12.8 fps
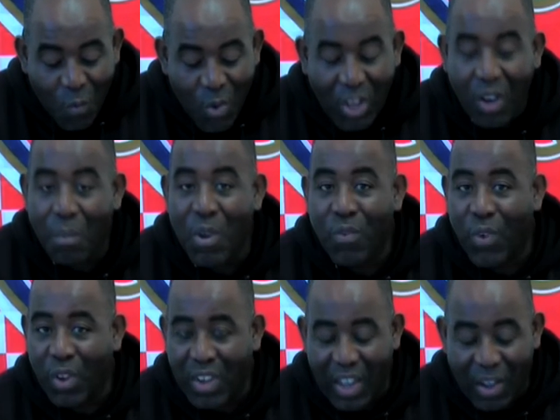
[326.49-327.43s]
We're going to move
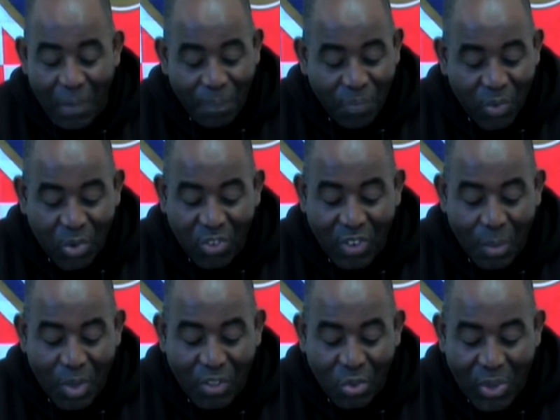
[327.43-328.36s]
on now because some
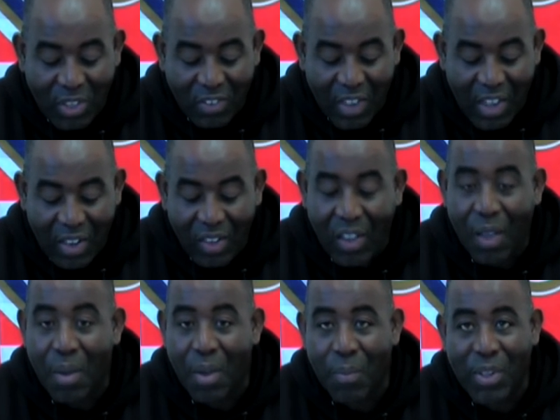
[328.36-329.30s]
of the tweets here,
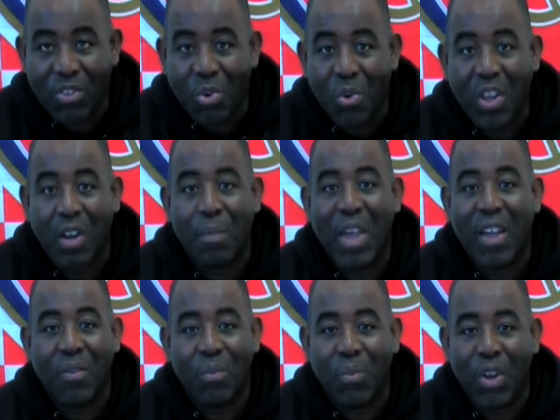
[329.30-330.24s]
I've been talking
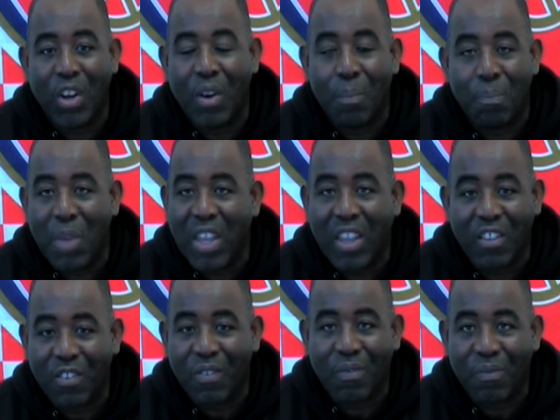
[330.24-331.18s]
about one of the
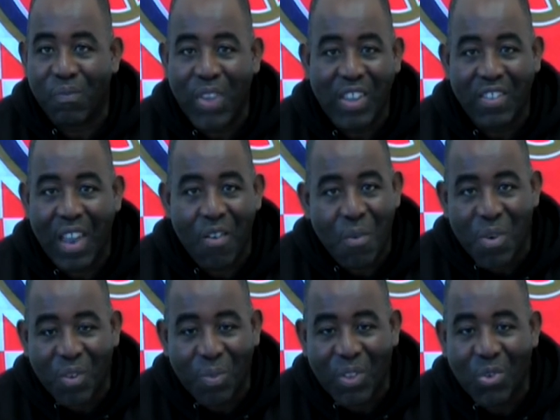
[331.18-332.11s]
biggest things that
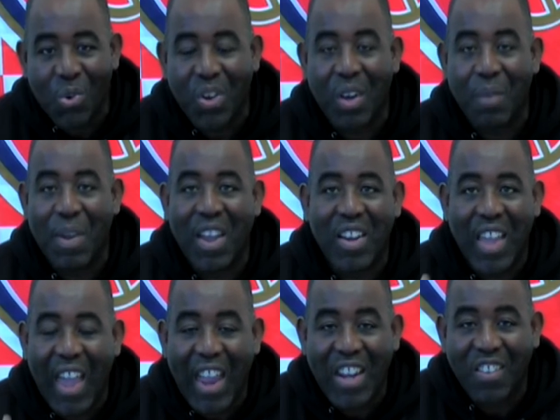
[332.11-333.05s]
everybody's been talking about
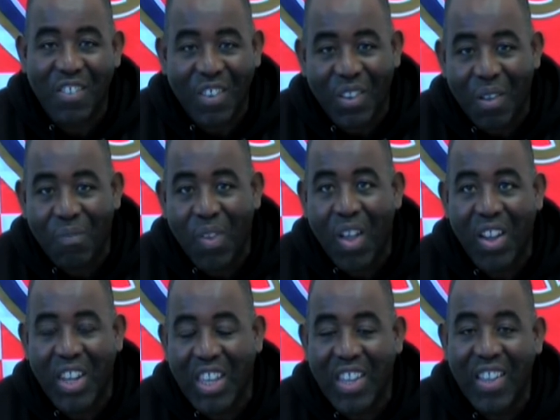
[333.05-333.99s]
the Edison
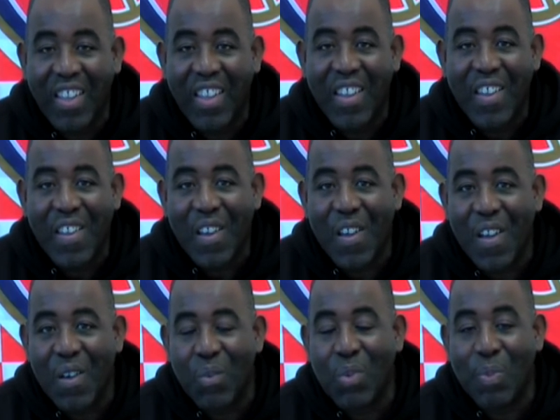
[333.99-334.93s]
Cavani.
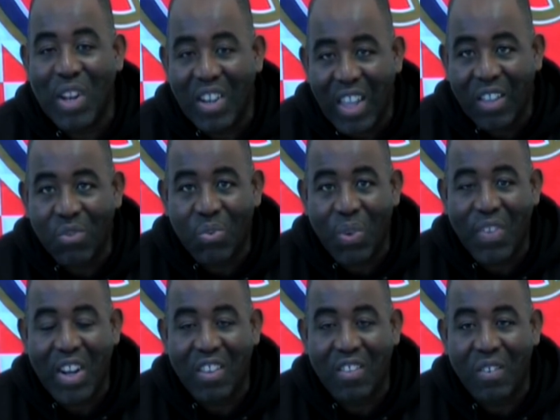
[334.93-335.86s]
Uh, we've been linked with
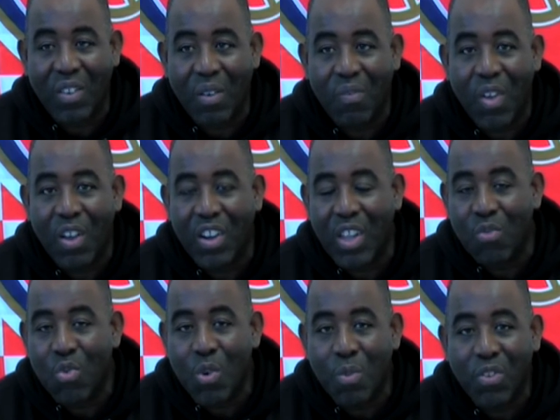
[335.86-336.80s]
Edison Cavani,
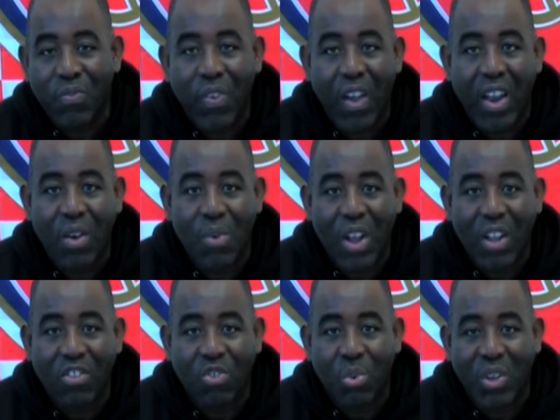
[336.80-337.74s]
rumours flying
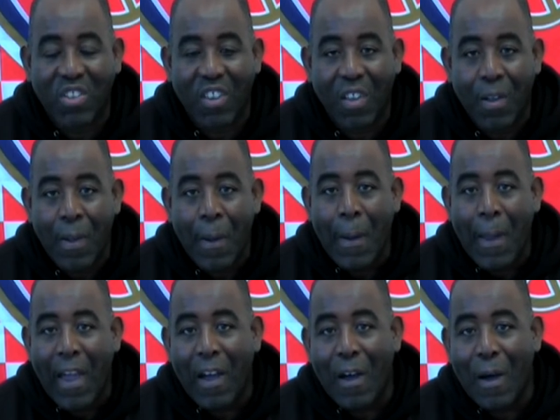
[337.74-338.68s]
around Twitter
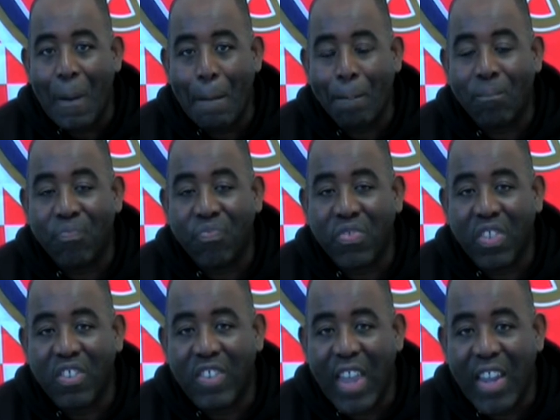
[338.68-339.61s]
um,
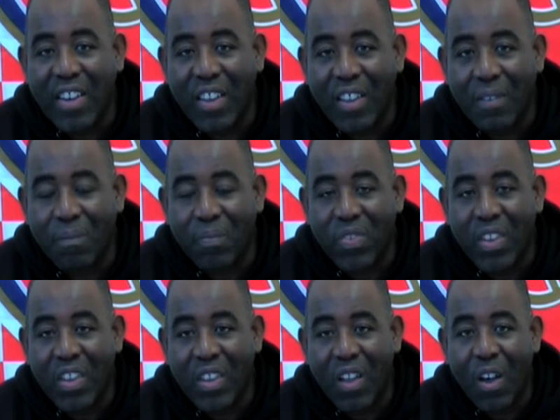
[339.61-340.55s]
saying that
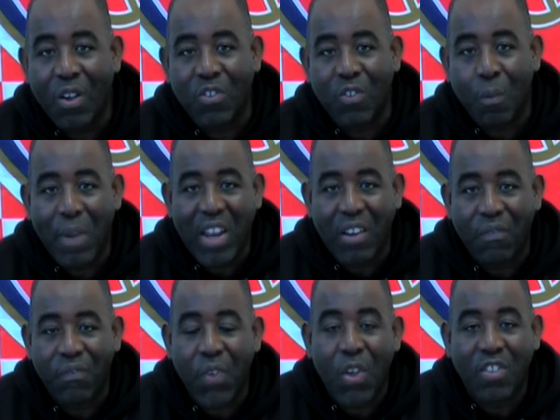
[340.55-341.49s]
uh, Arsenal made a
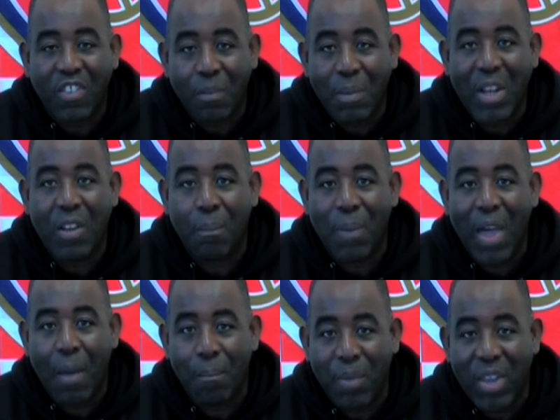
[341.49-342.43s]
£30 million
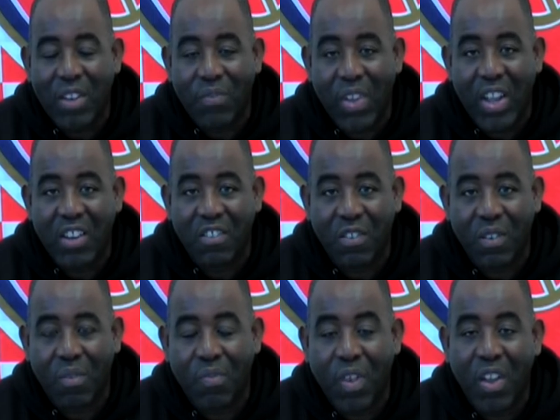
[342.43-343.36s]
bid for Edison
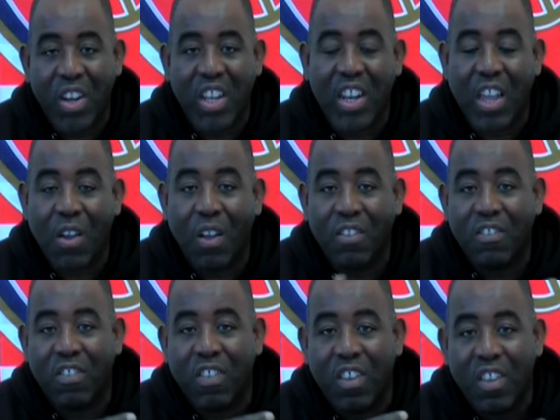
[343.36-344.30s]
Cavani. They
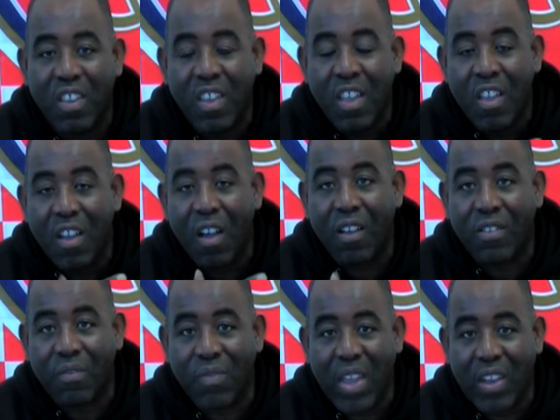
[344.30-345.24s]
asked uh,
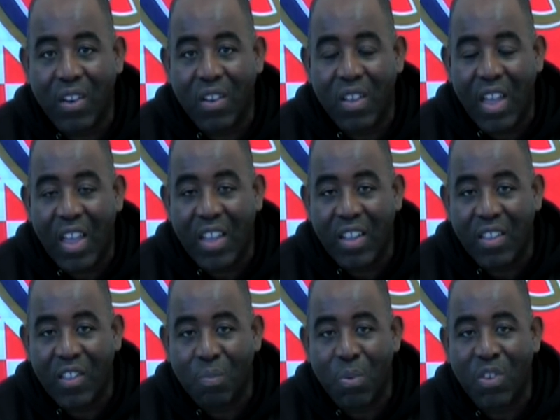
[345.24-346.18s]
Arsene Wenger at
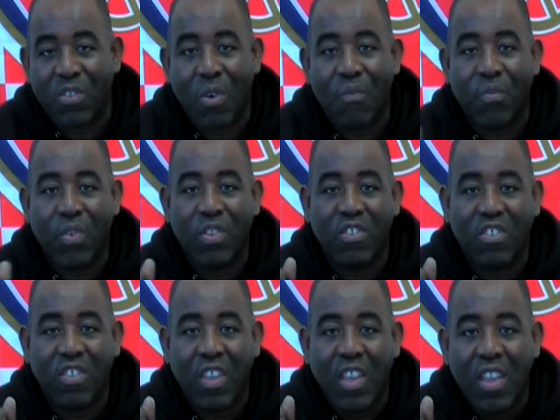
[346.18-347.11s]
this press
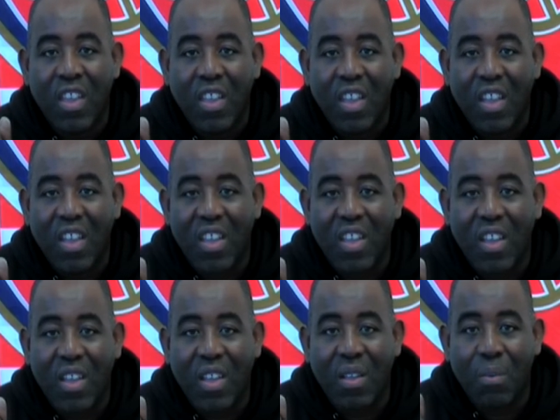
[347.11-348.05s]
conference
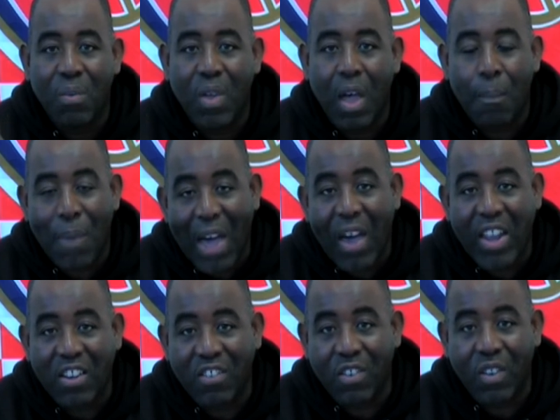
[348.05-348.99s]
uh, about
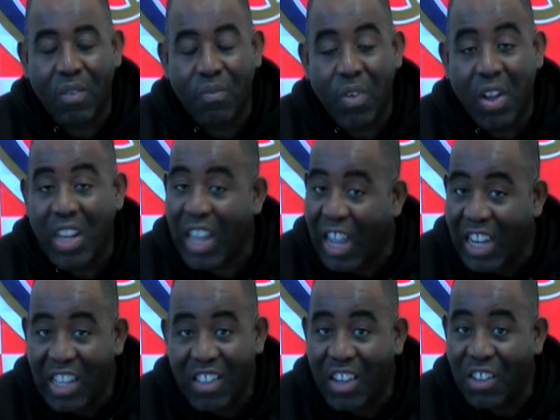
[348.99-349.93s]
Edison Cavani and
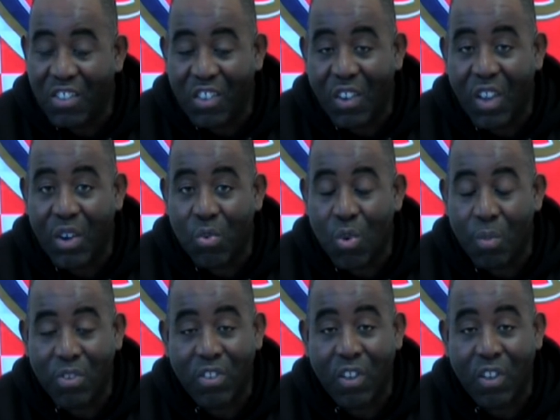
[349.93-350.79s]
he didn't deny the rumours.